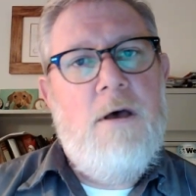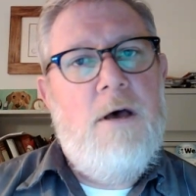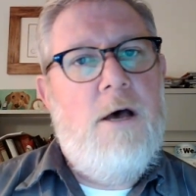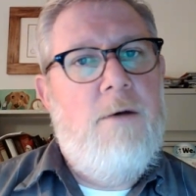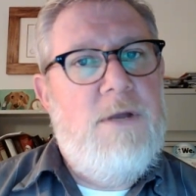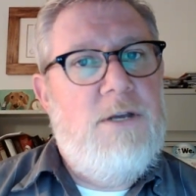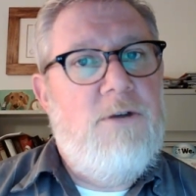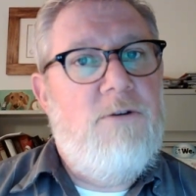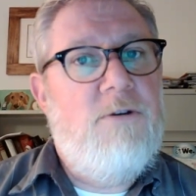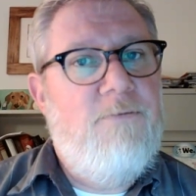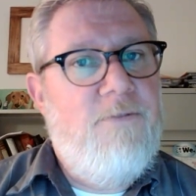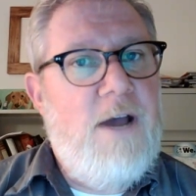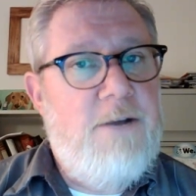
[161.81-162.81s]
Um, and you
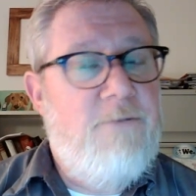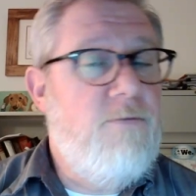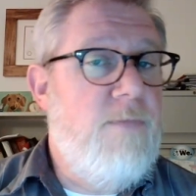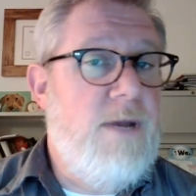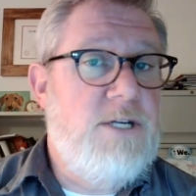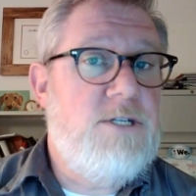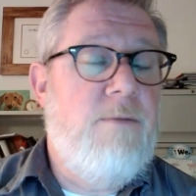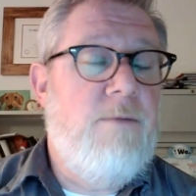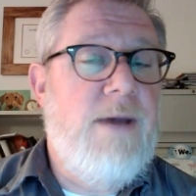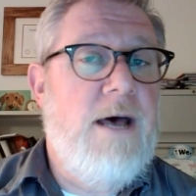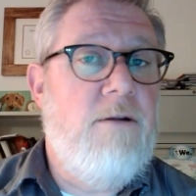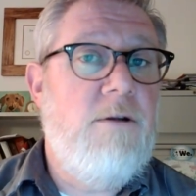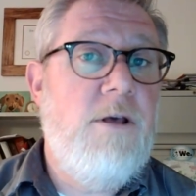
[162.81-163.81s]
can find information
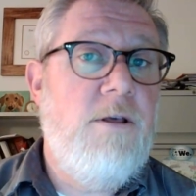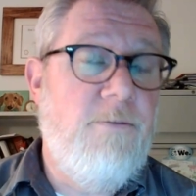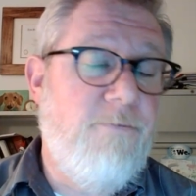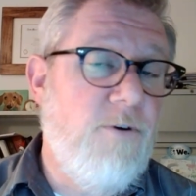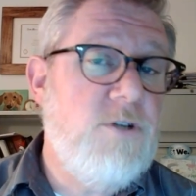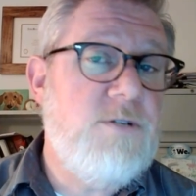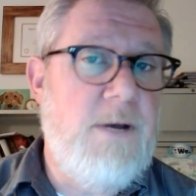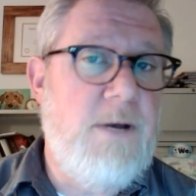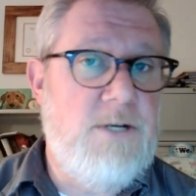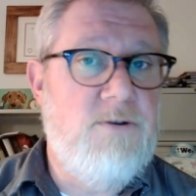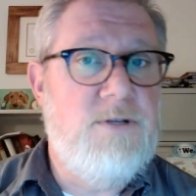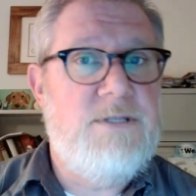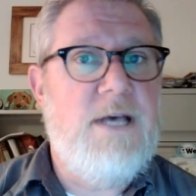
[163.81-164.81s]
about the first
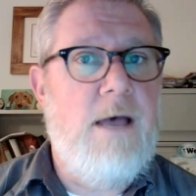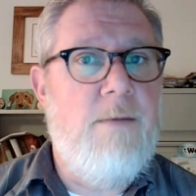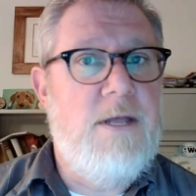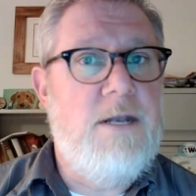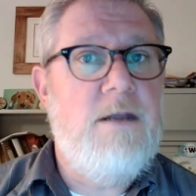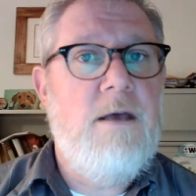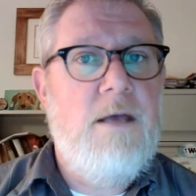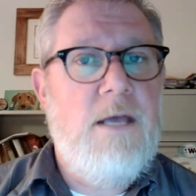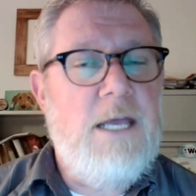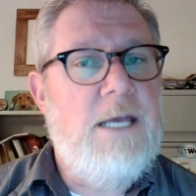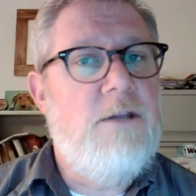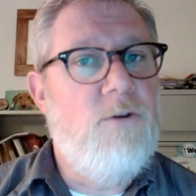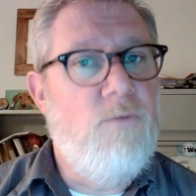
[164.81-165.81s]
major assignment
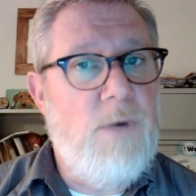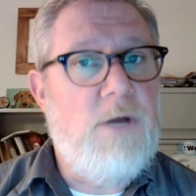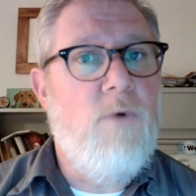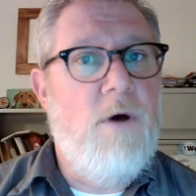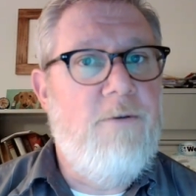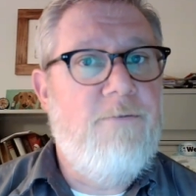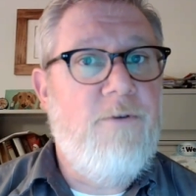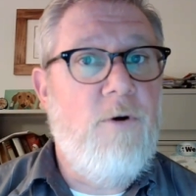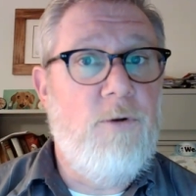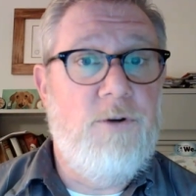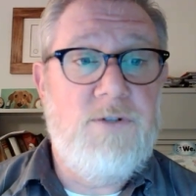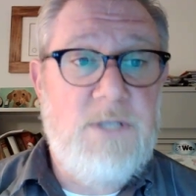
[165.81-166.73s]
in the week one folder.